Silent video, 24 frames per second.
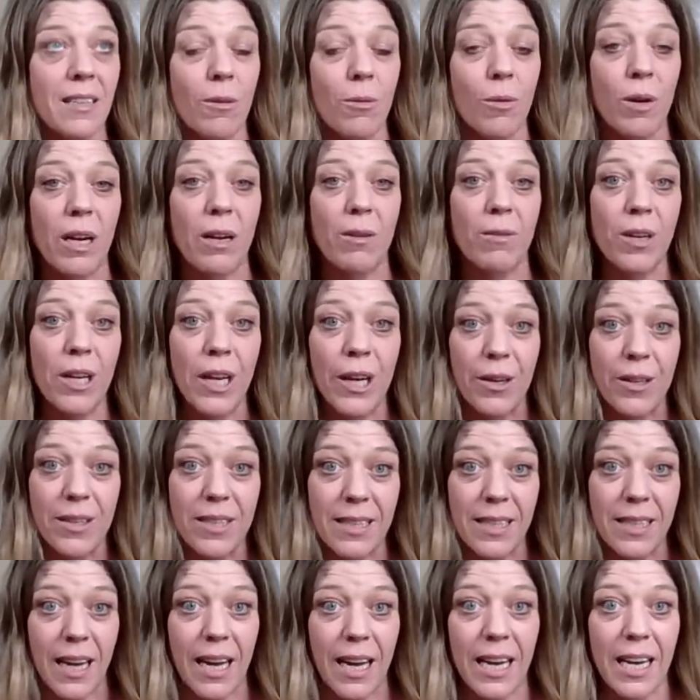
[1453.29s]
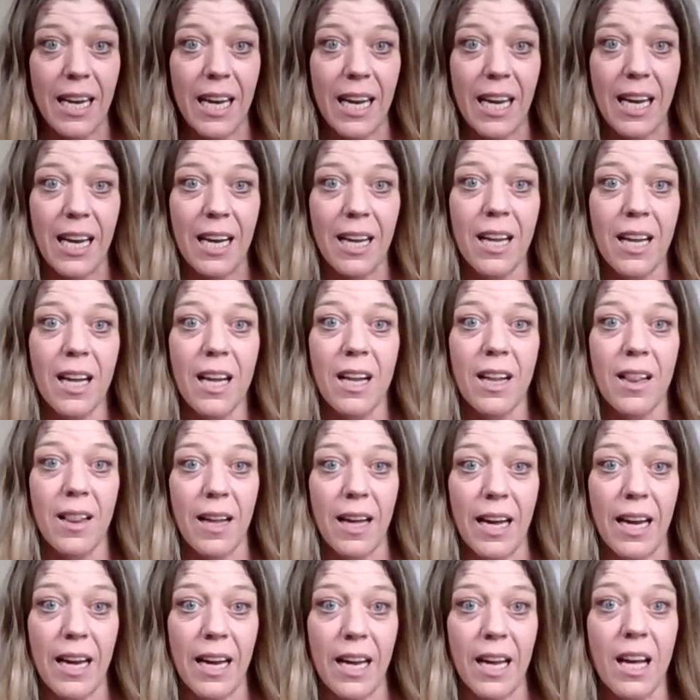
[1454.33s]
So whatever you're signing,
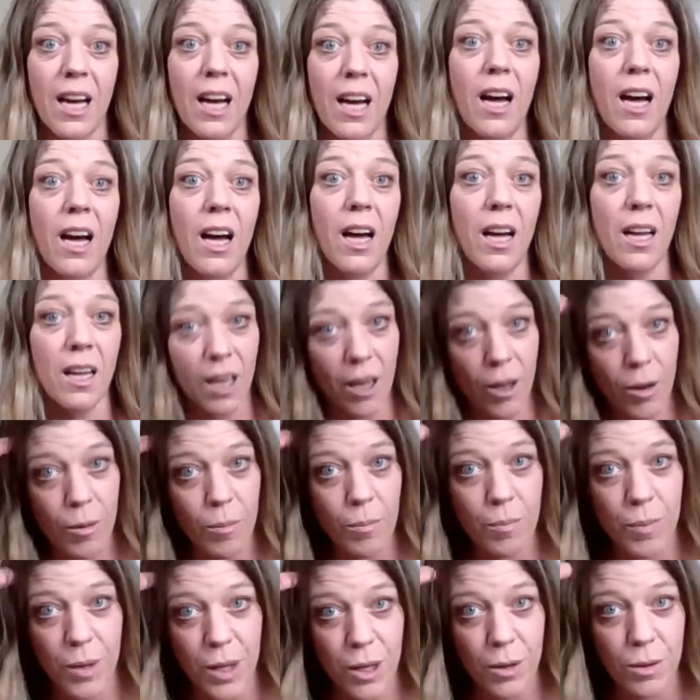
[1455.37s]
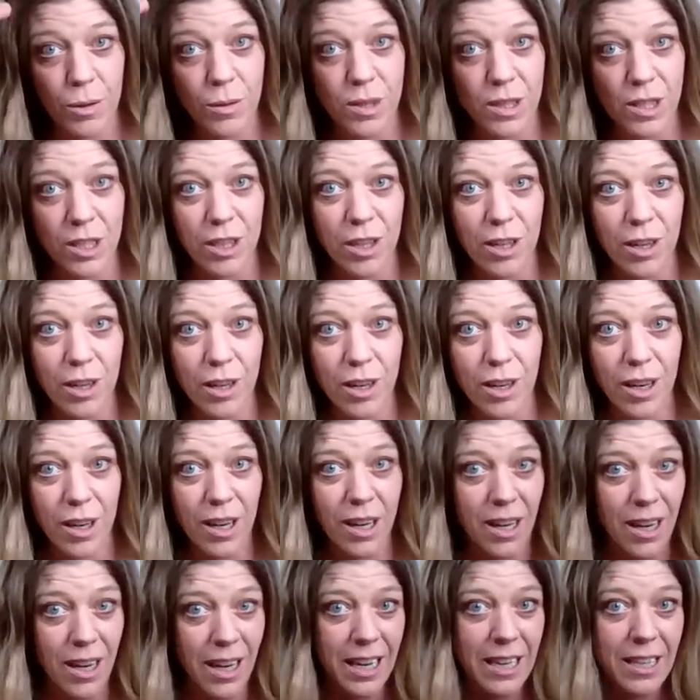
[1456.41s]
like
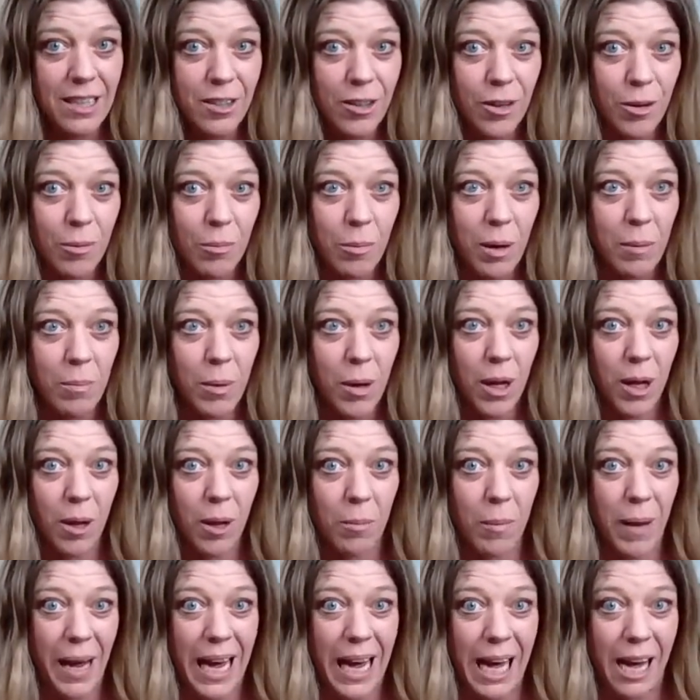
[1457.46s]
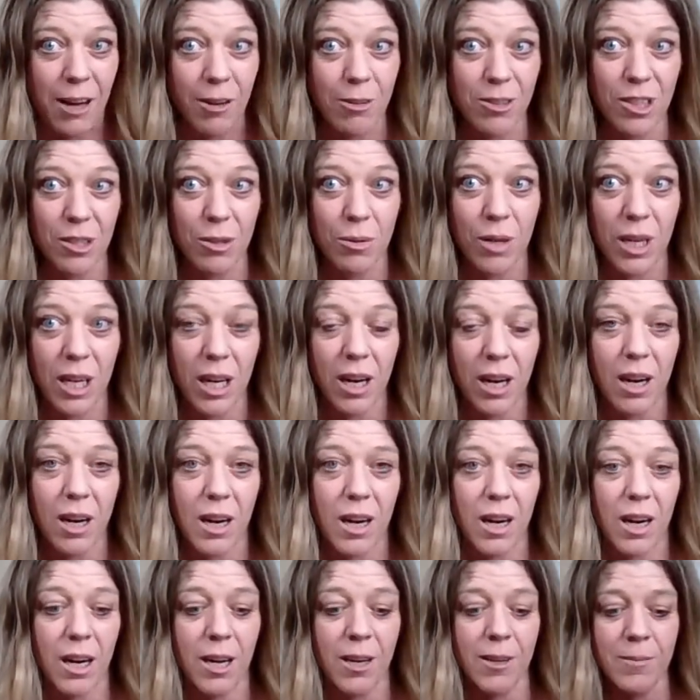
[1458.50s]
computer, I turn my palm out to an
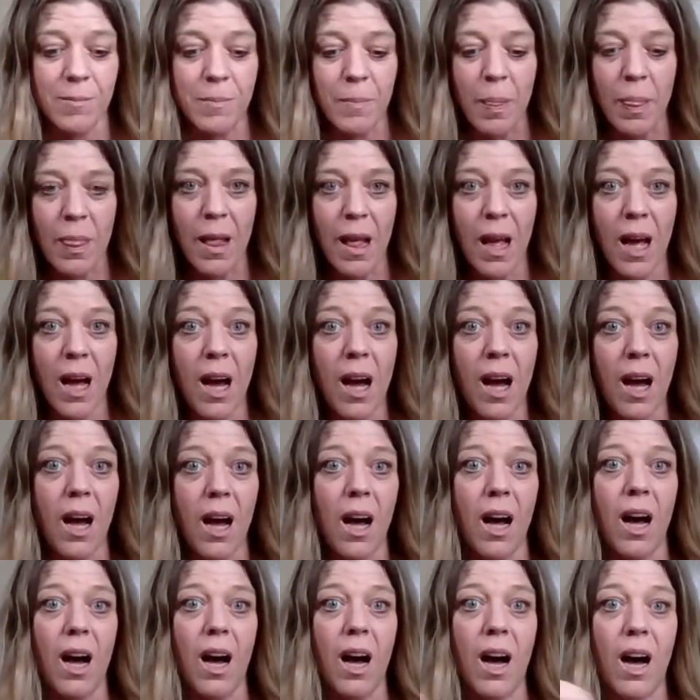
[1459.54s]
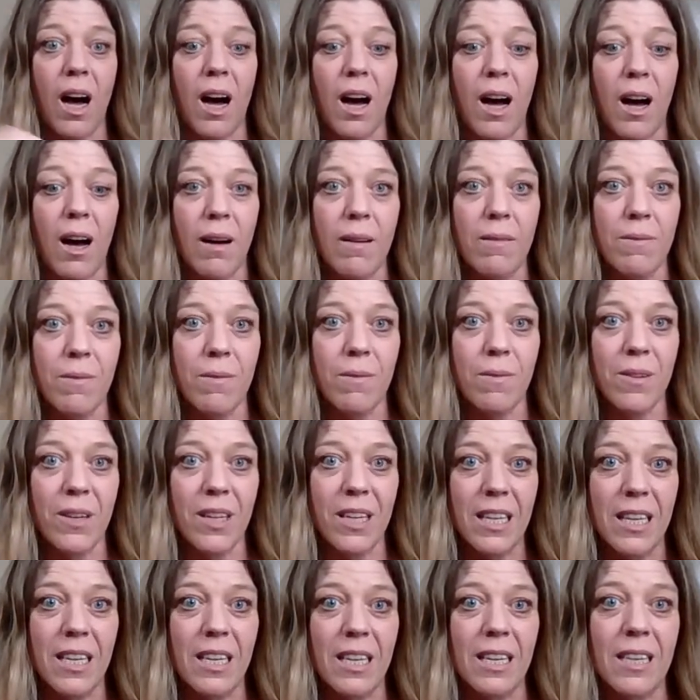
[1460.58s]
R.
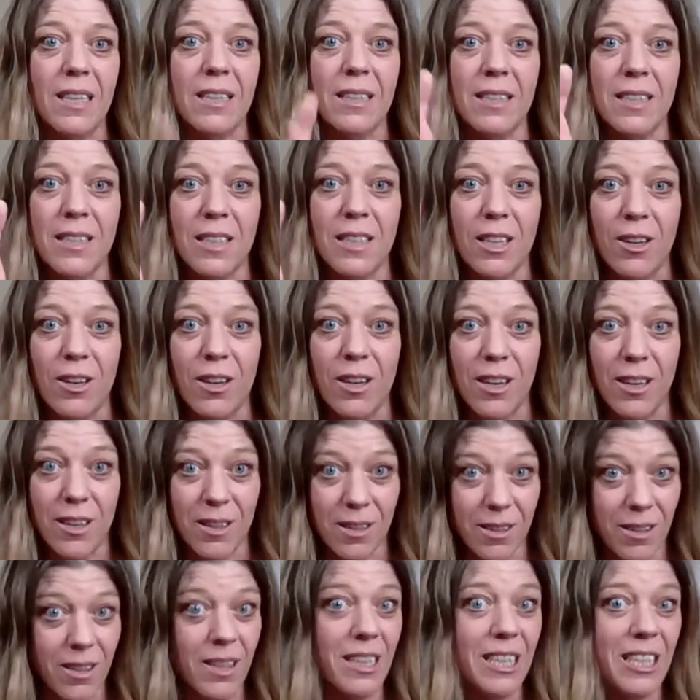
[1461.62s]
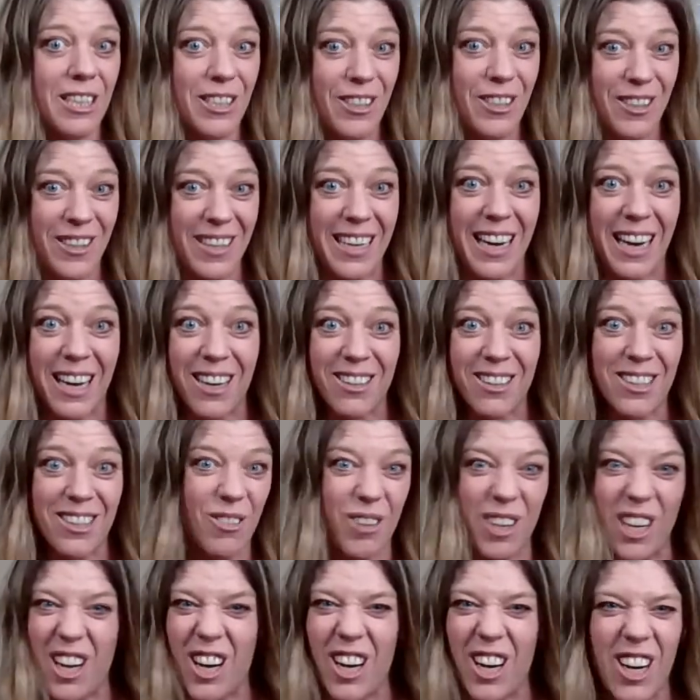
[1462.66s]
Officer, turned it out
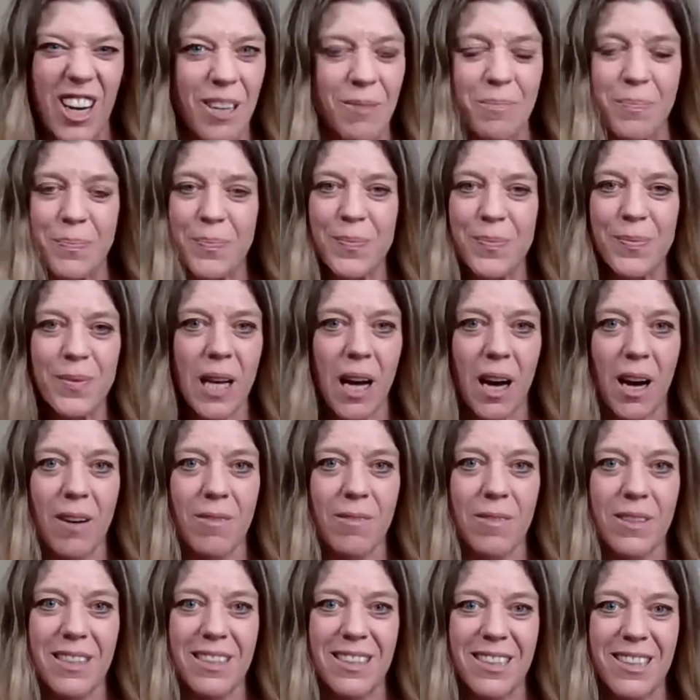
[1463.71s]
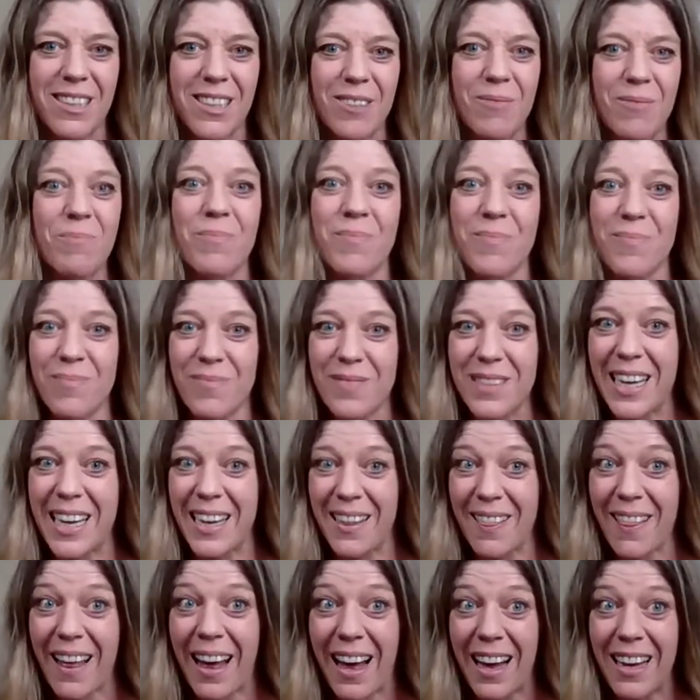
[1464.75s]
to an R. Officer,
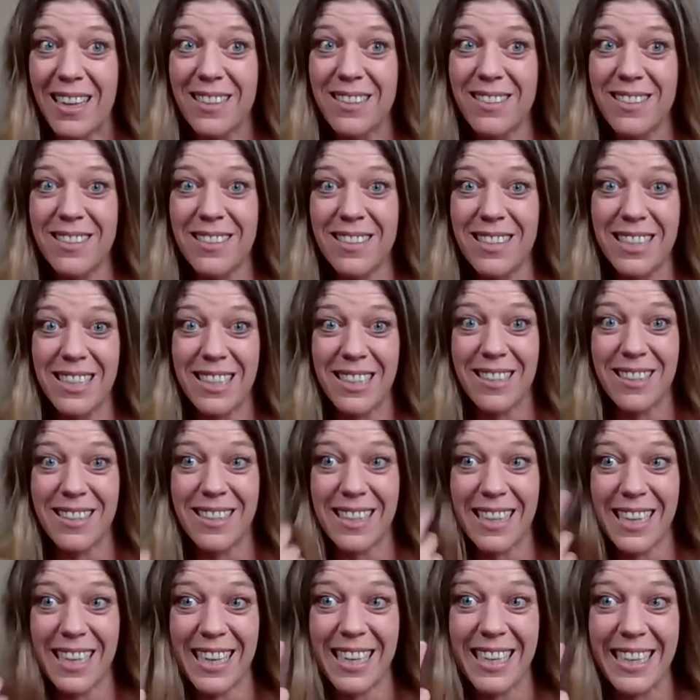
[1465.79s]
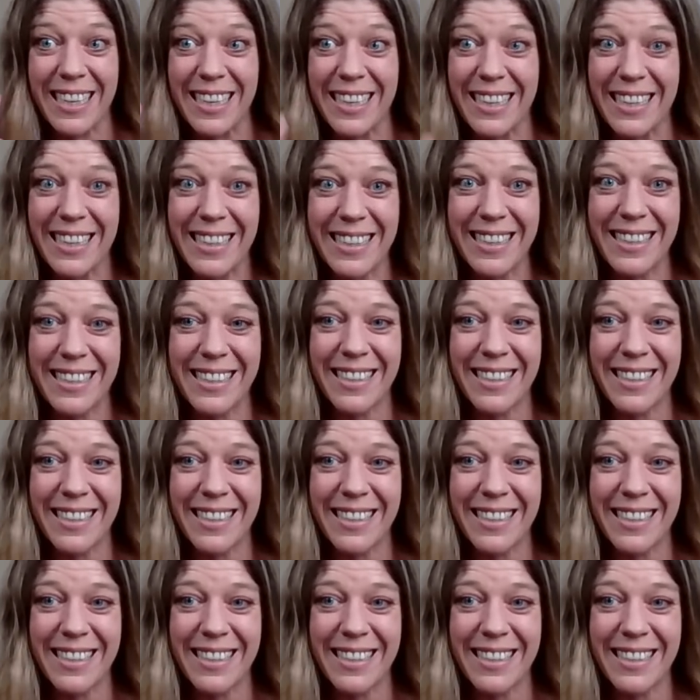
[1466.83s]
like that. Do you see?